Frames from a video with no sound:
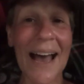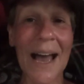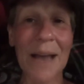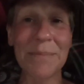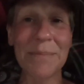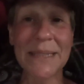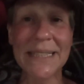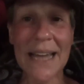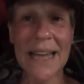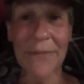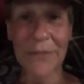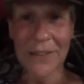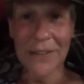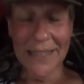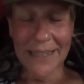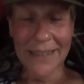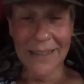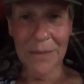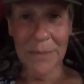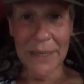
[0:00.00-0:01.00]
I'm
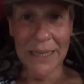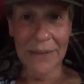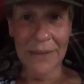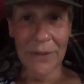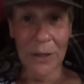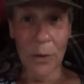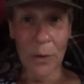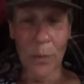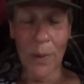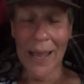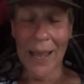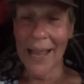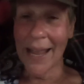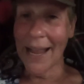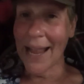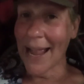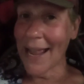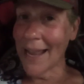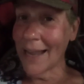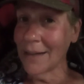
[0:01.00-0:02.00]
definitely going to be giving
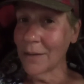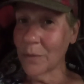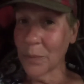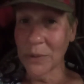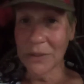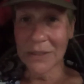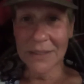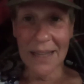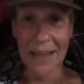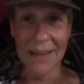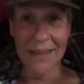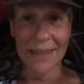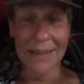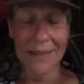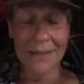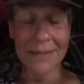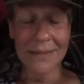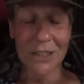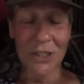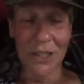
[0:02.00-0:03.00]
away and or
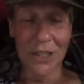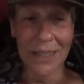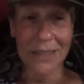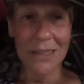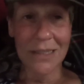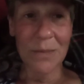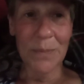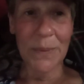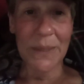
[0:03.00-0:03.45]
selling chickens